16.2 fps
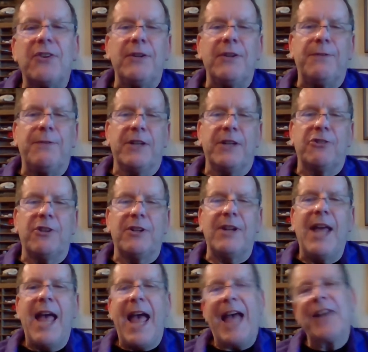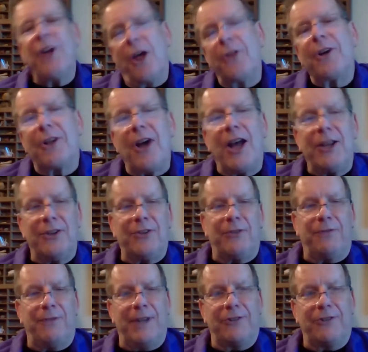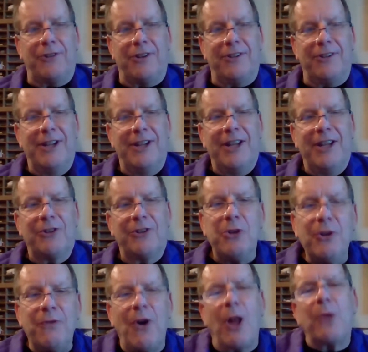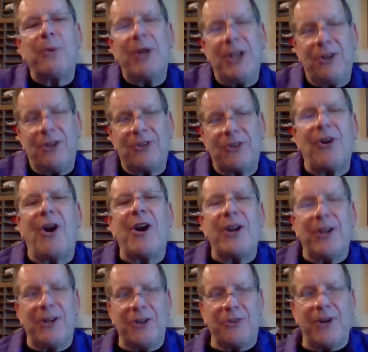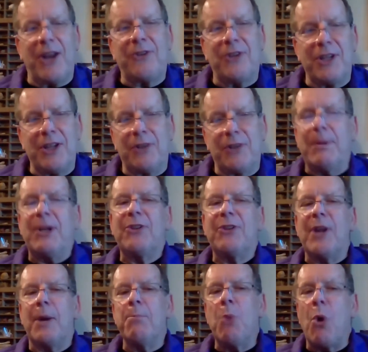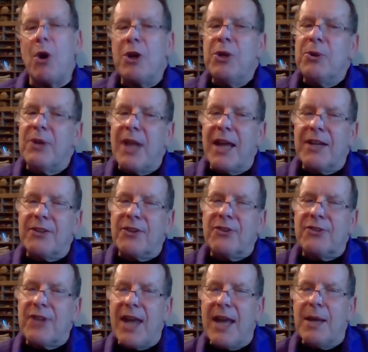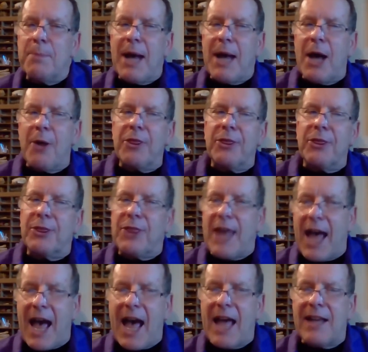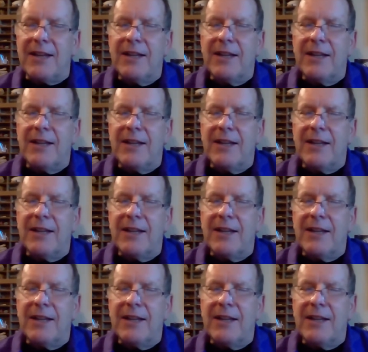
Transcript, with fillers: fiction and other kinds of fiction? So you've mm-hmm. already started addressing this, but is there more you'd like to say about that?